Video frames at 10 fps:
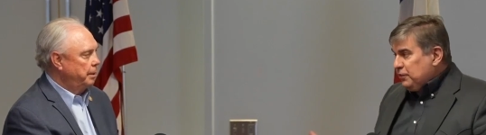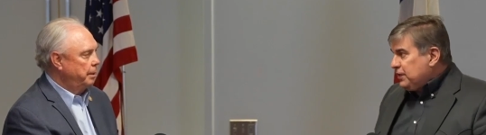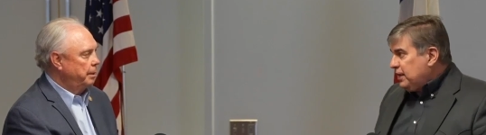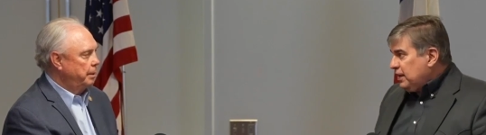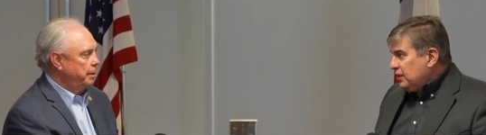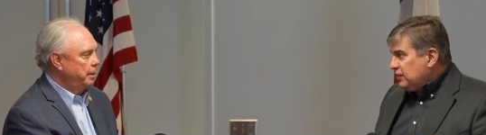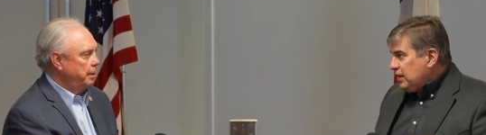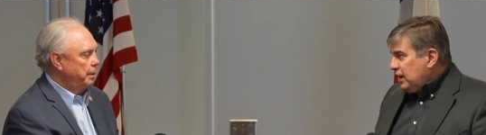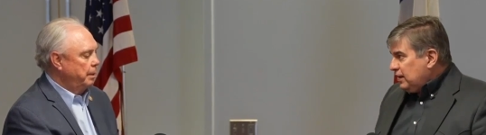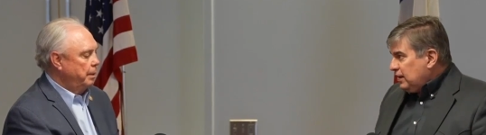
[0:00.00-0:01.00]
Speaker 1: getting
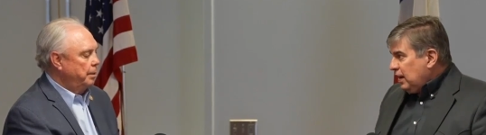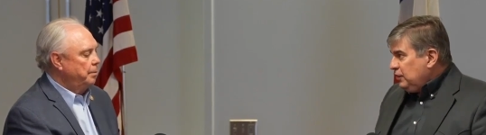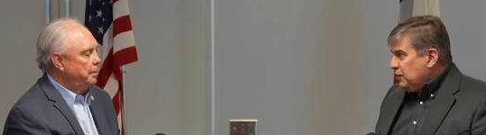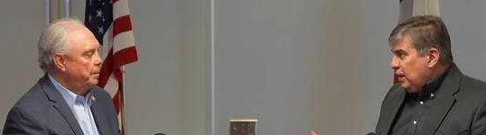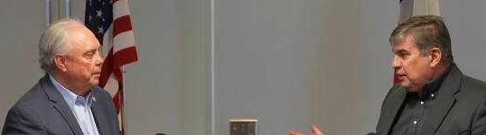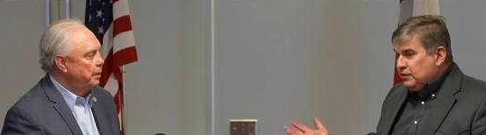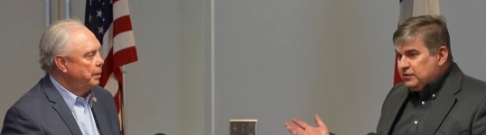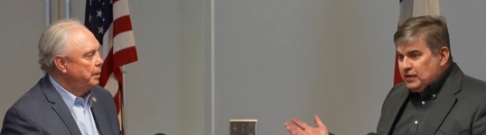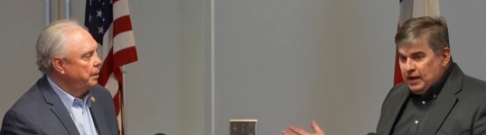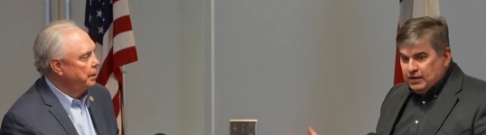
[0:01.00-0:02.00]
educated and you're, and the
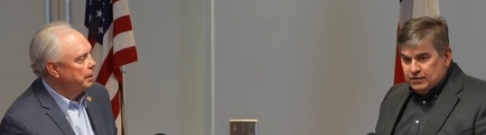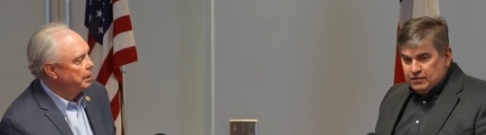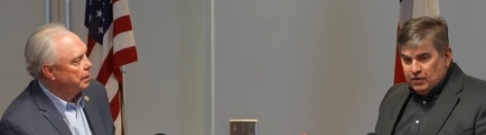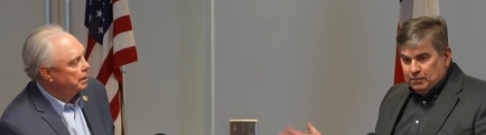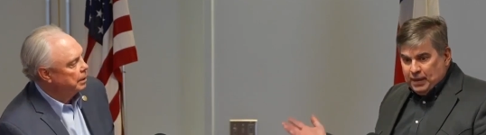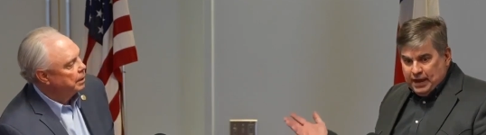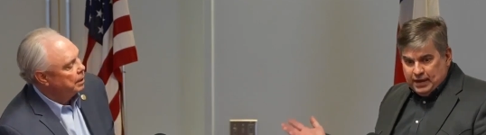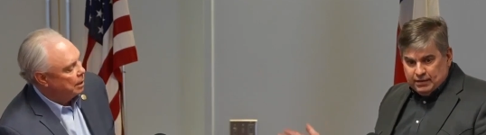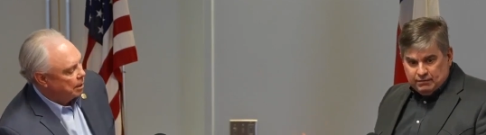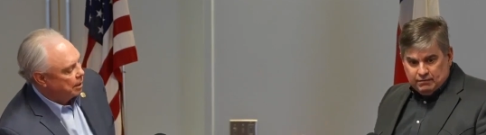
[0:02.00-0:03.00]
state is still
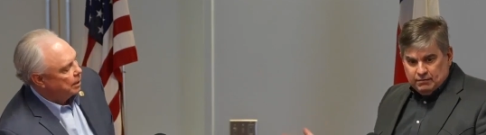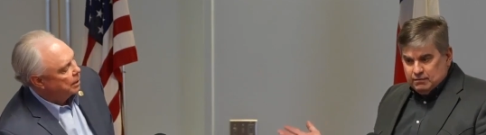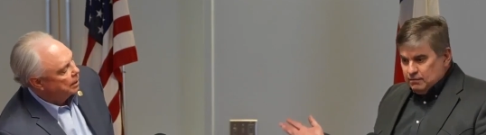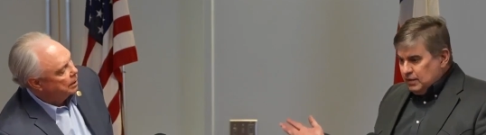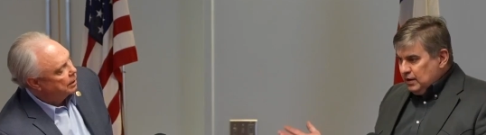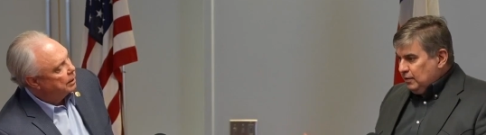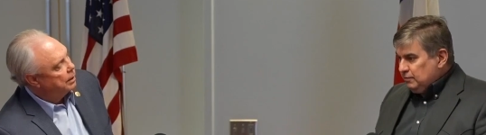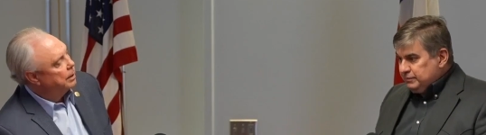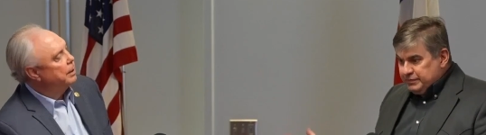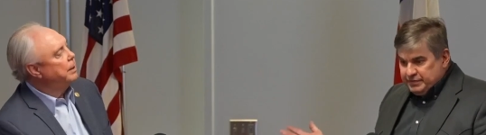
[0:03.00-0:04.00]
paying, you know,
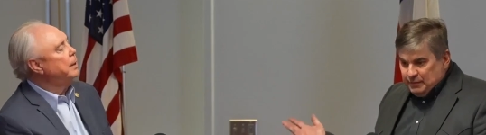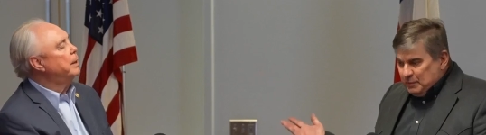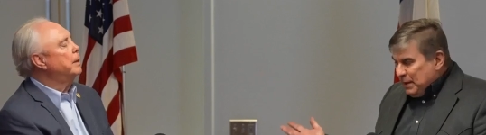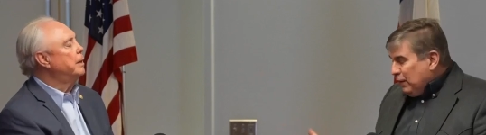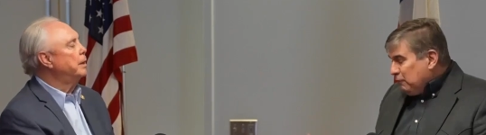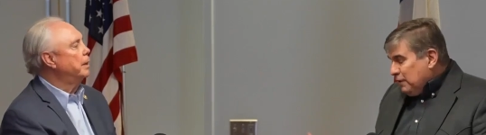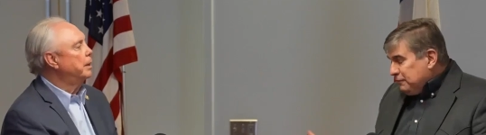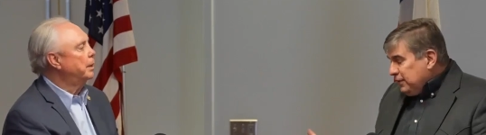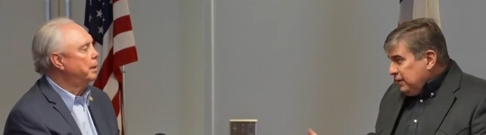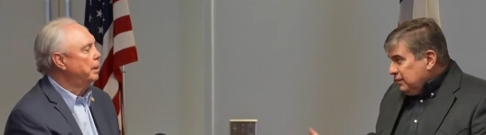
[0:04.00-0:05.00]
the same amount
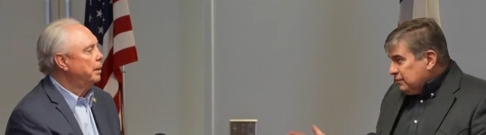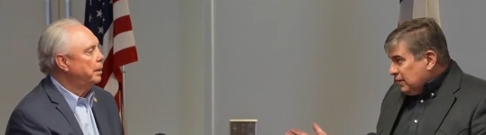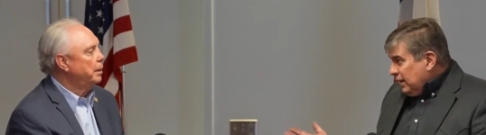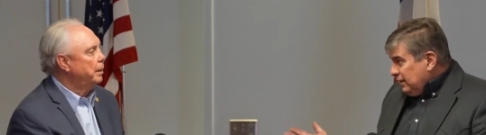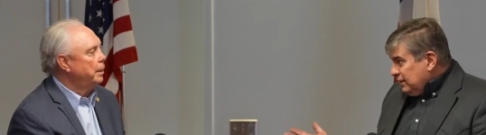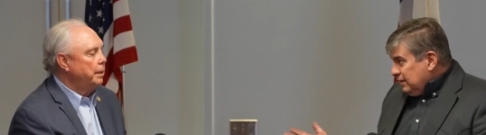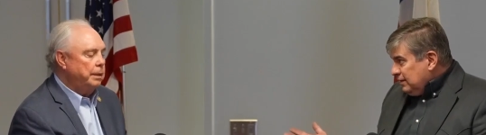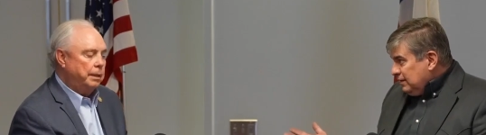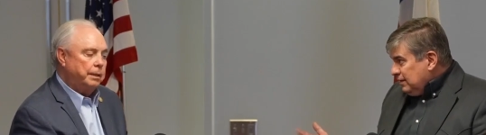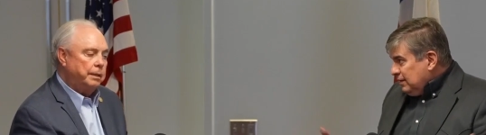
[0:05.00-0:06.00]
roughly, right?
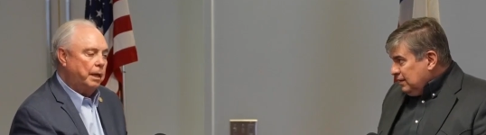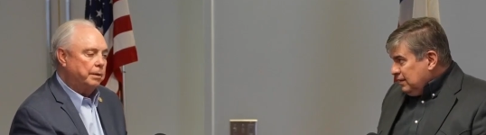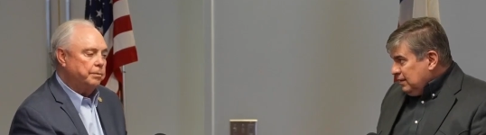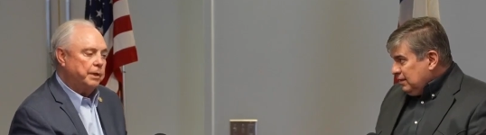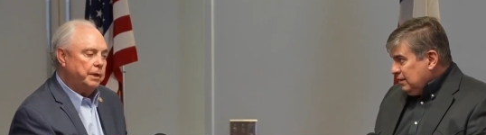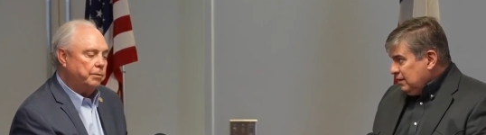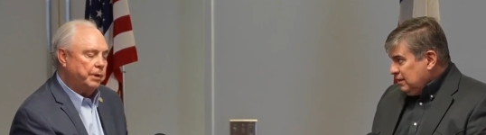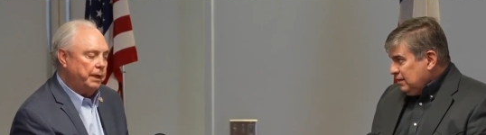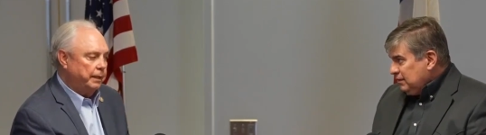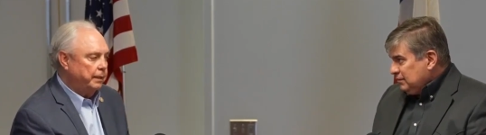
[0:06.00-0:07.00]
Speaker 2: Not, not
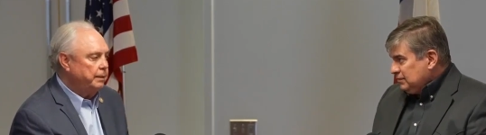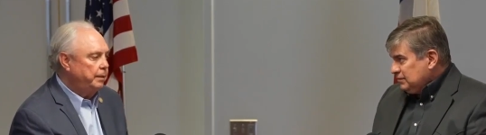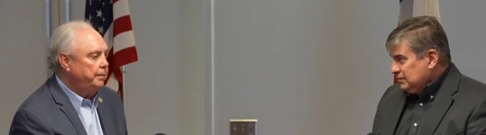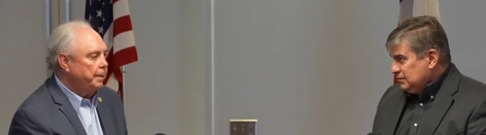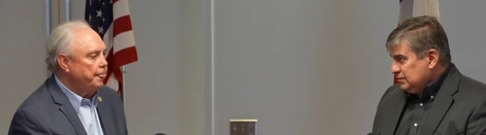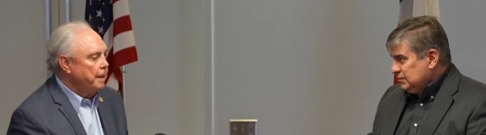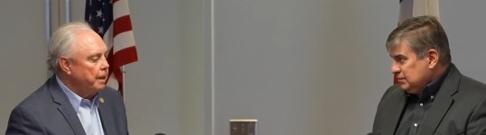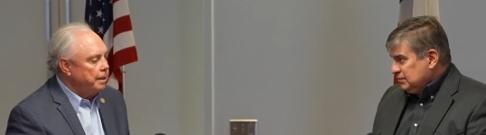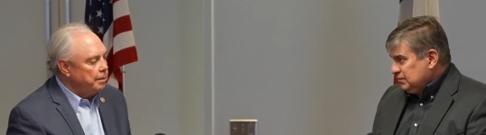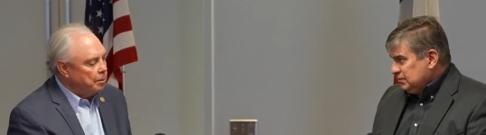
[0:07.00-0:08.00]
really.
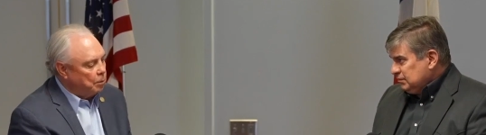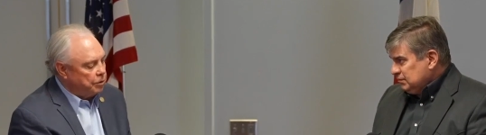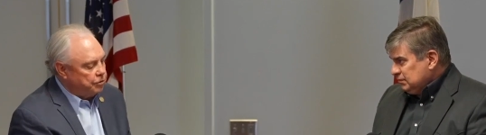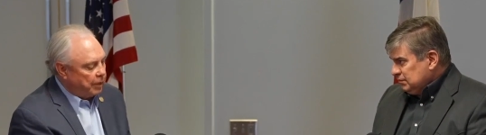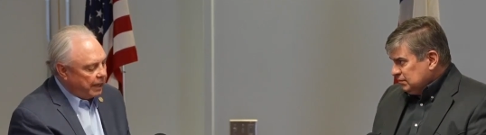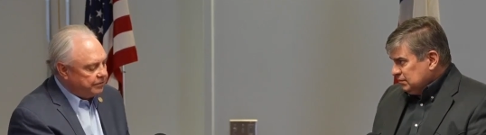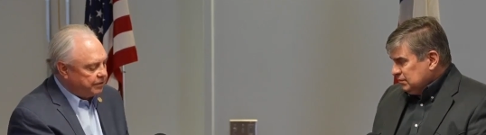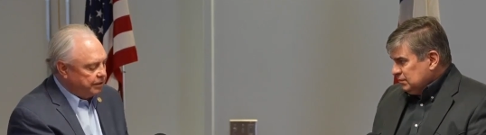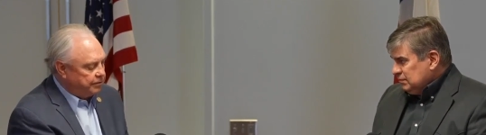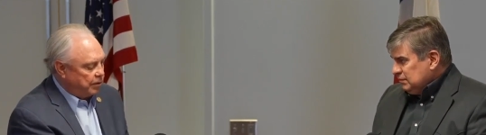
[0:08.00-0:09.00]
What you're
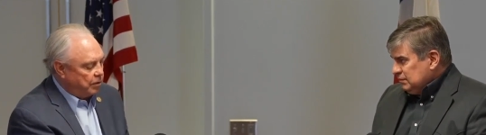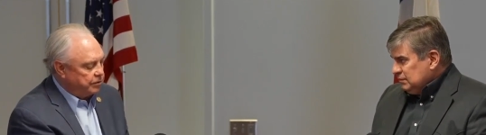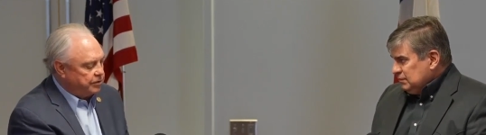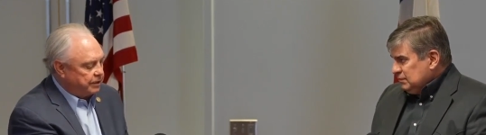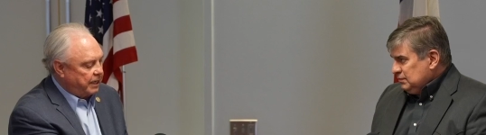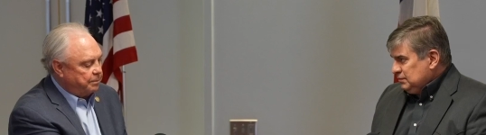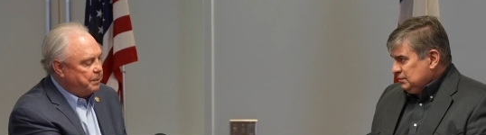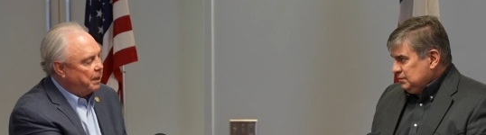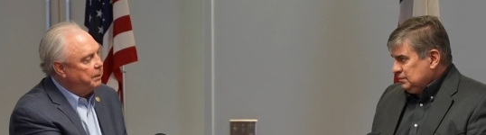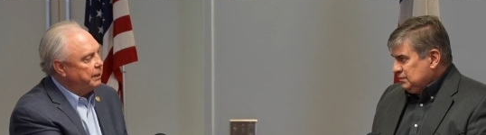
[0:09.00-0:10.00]
asking for is to take
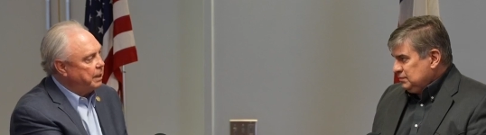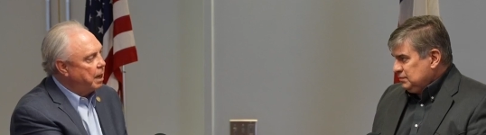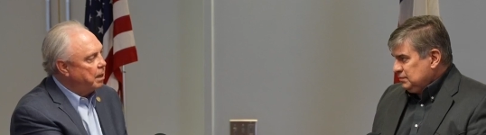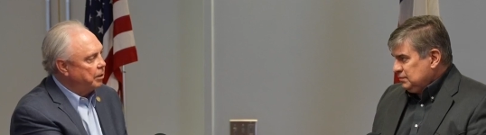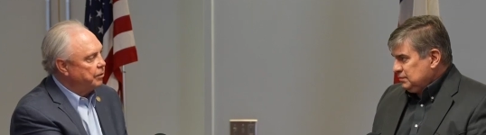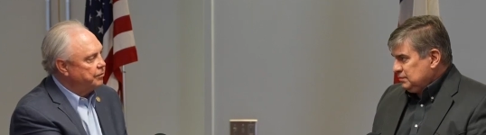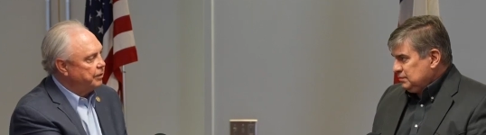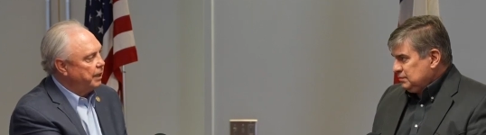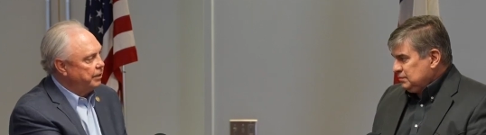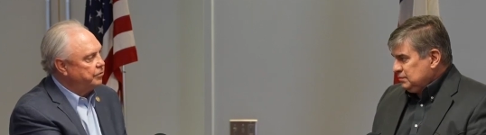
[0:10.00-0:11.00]
public dollars
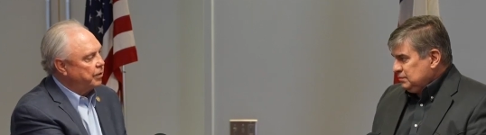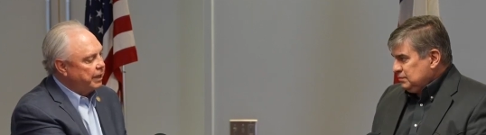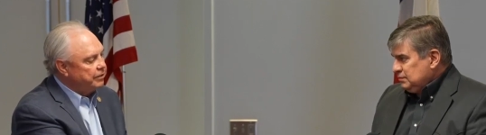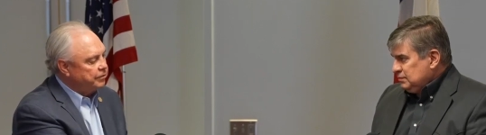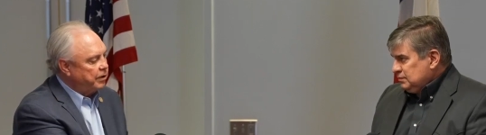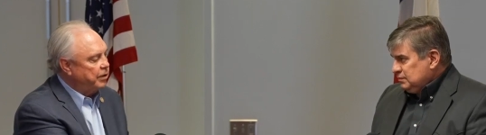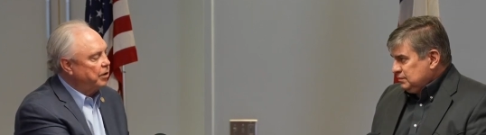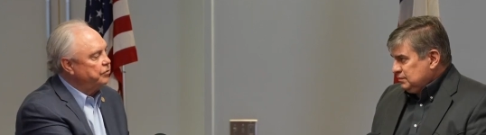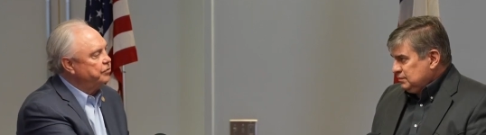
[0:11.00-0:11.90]
and transfer those